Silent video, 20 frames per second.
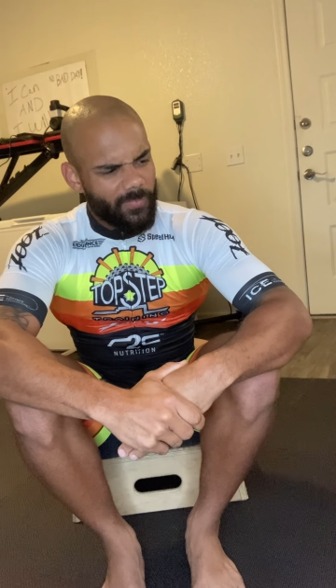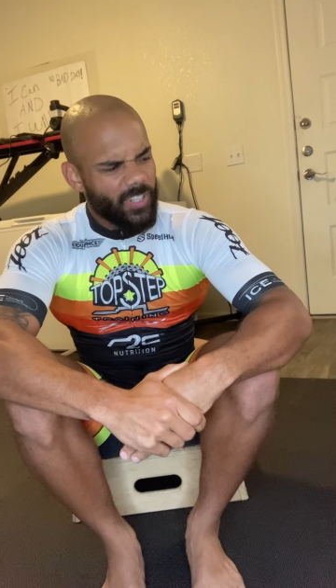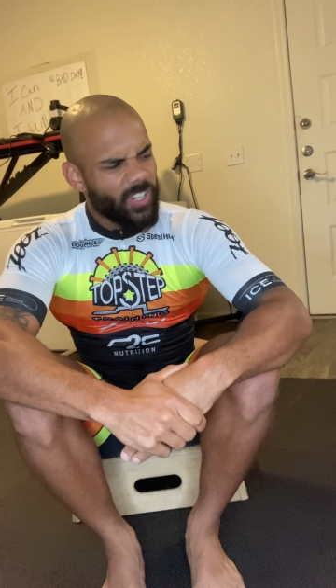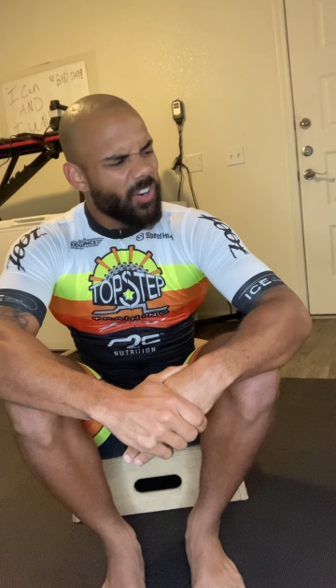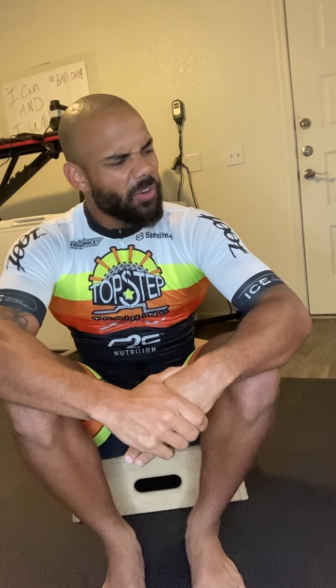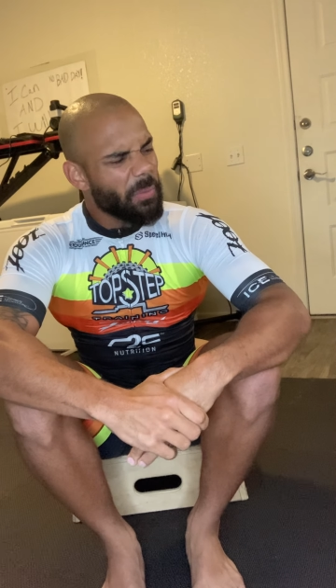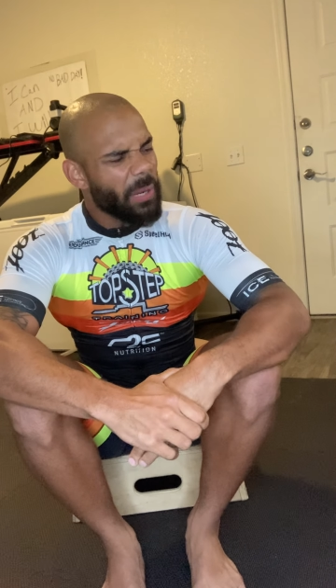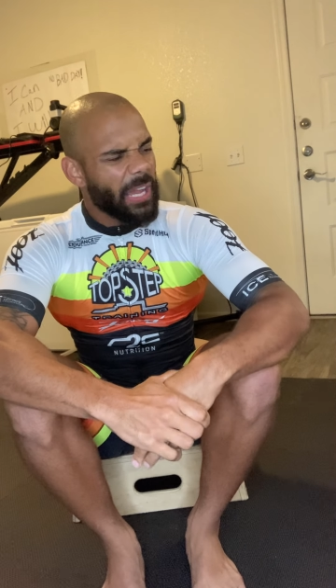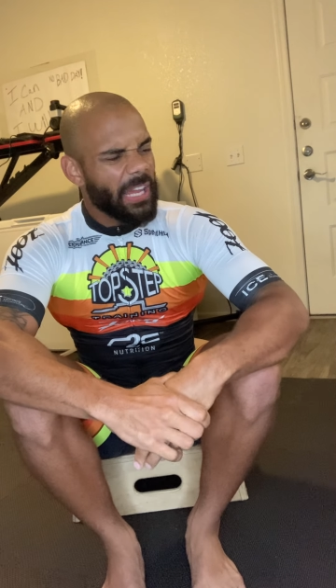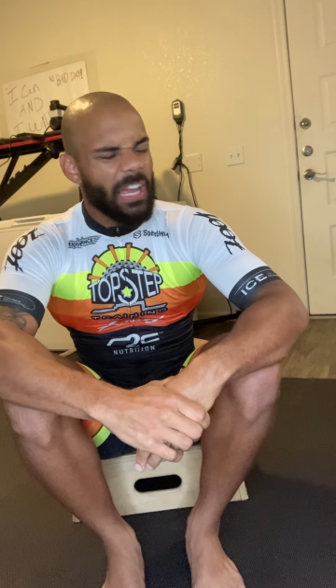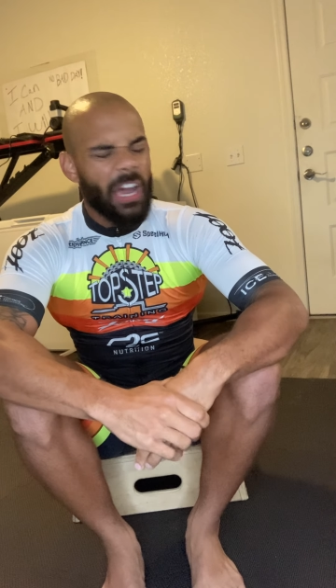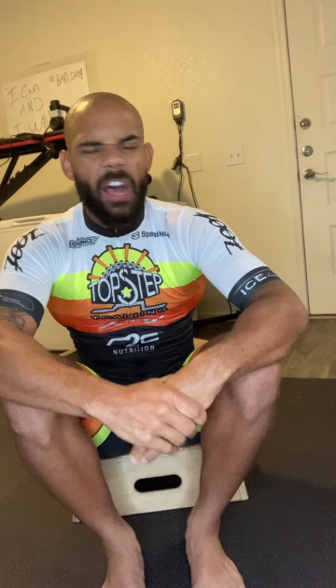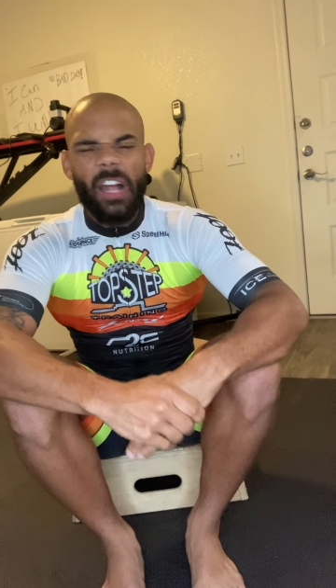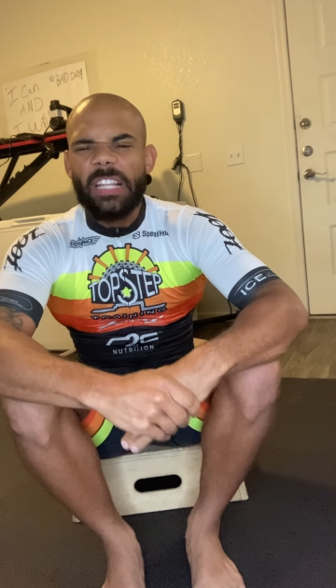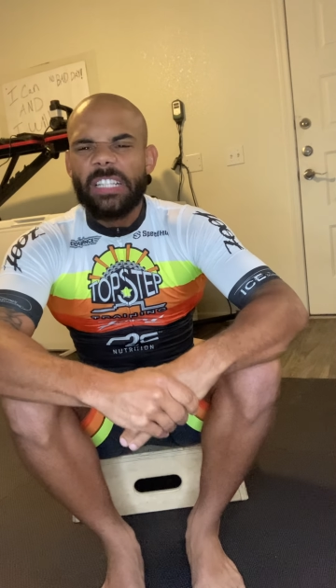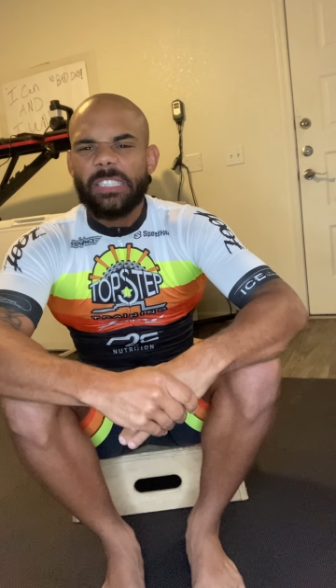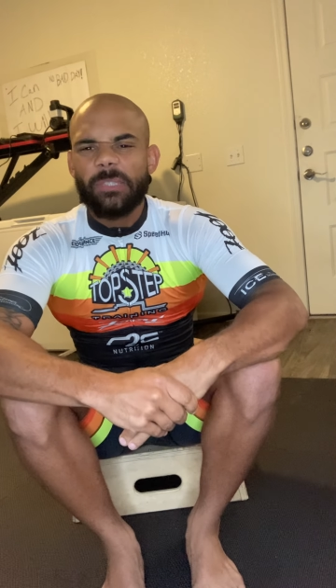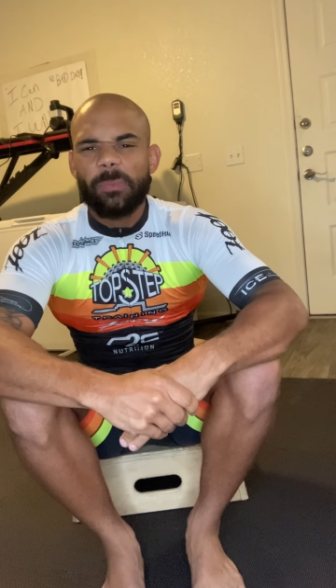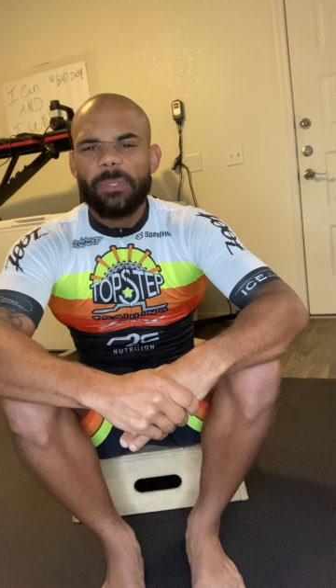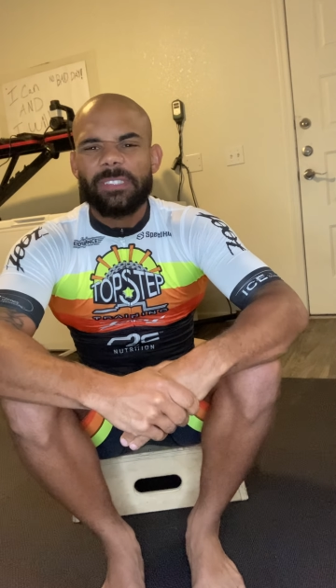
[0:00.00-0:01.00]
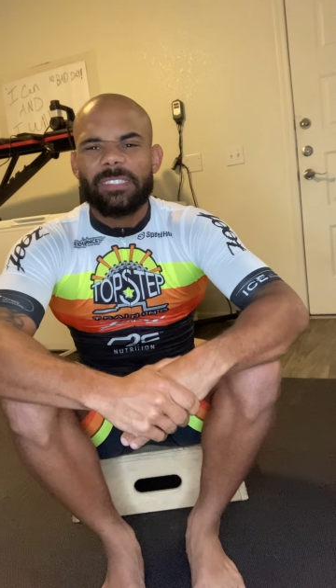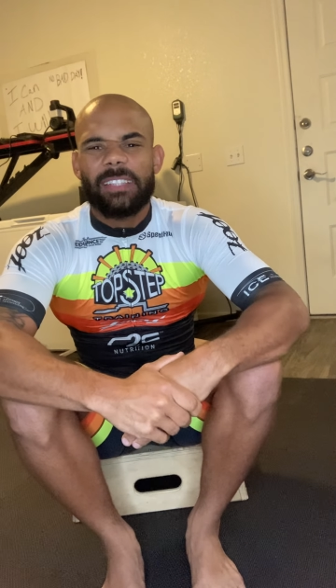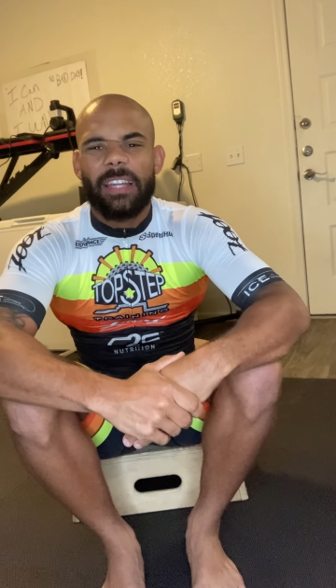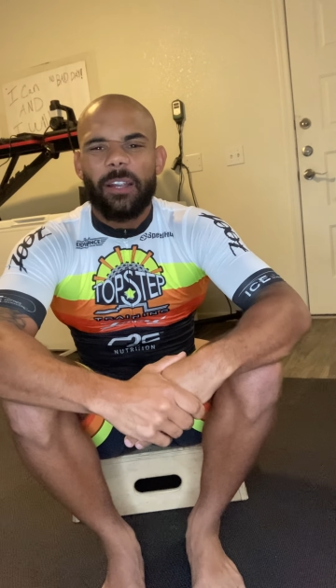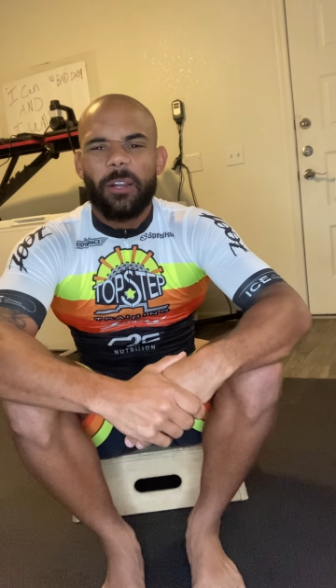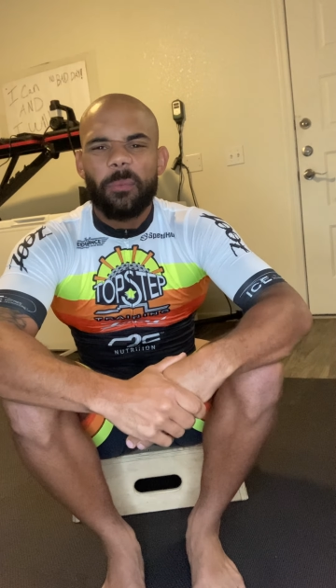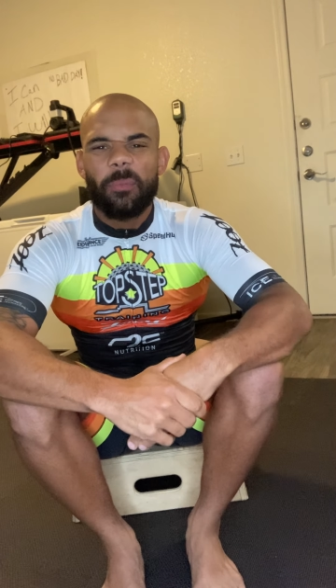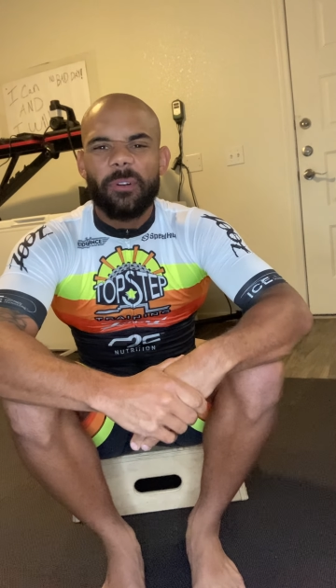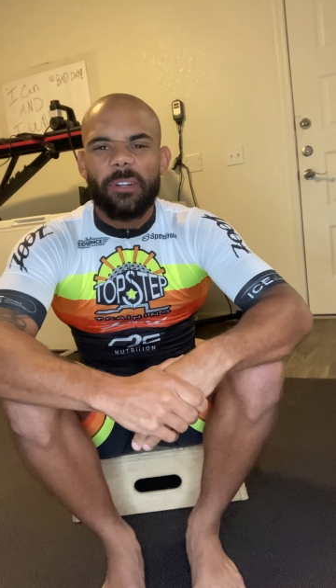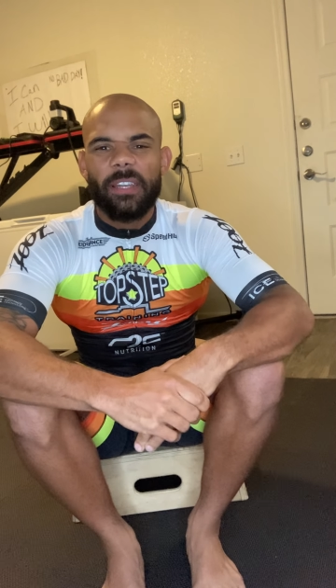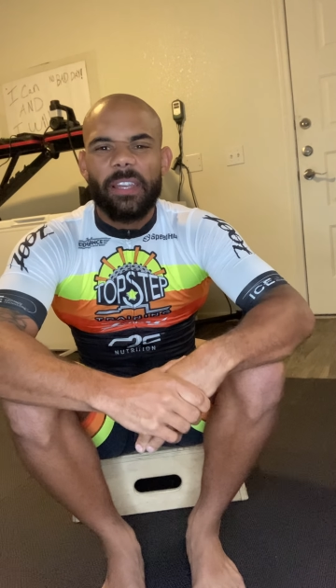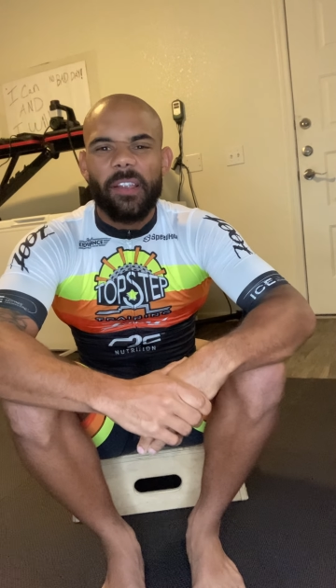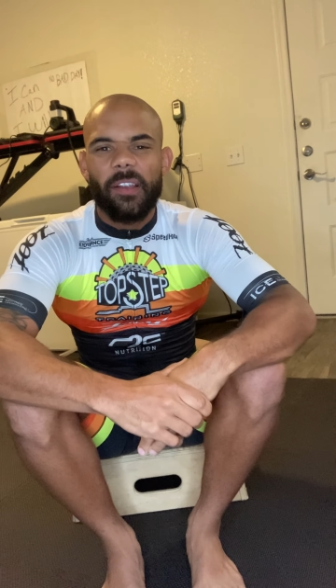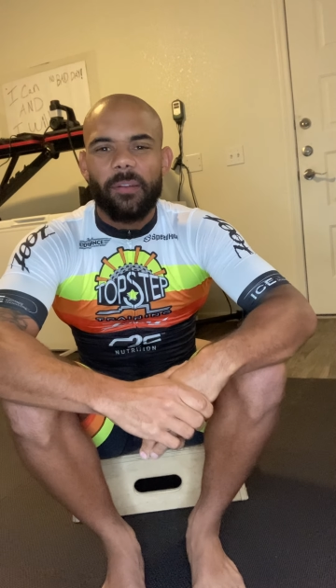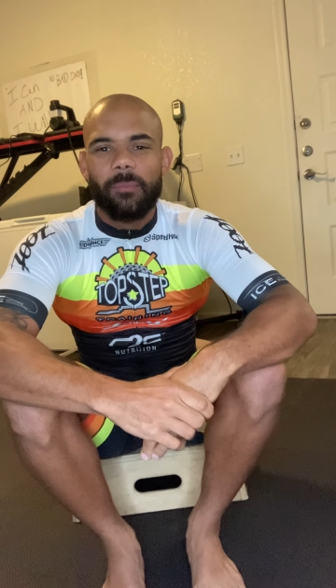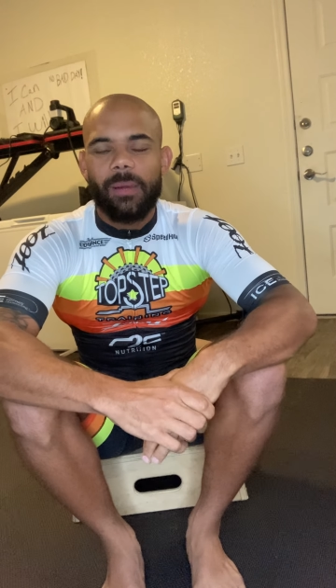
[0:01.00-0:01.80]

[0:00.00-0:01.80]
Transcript: "Oh my God, it smells terrible in here."